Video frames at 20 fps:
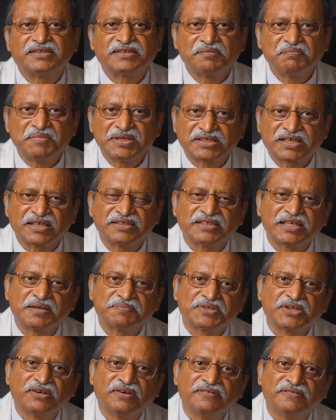is a
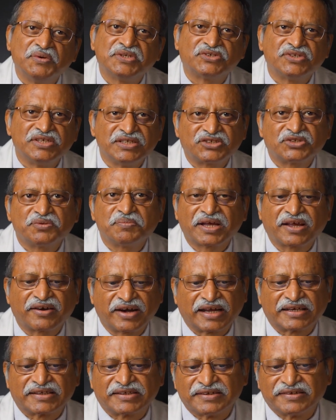misconception which needs to be
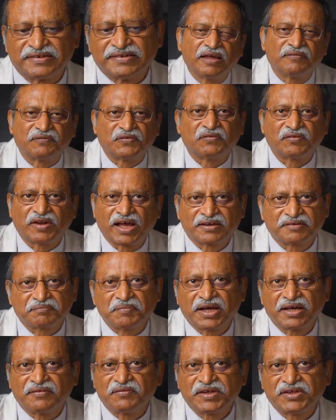corrected. If you liked
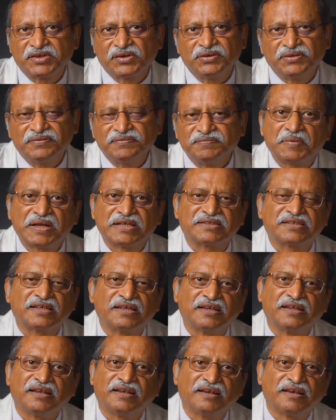my video, press
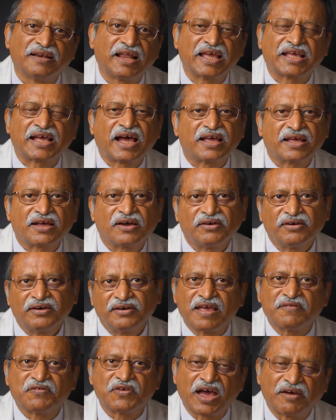the like icon.
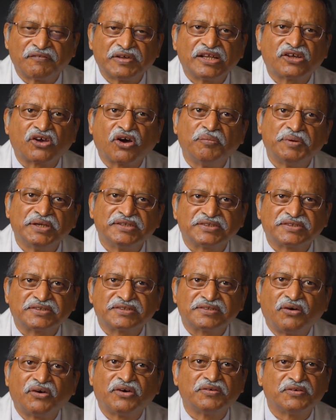If you have any
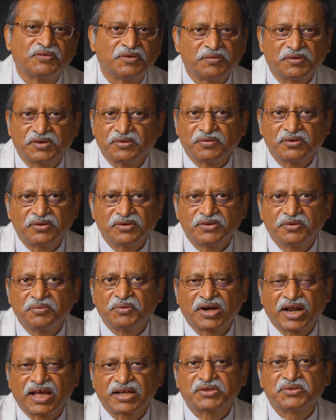comments or you
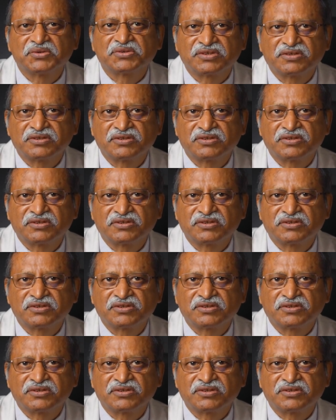would like to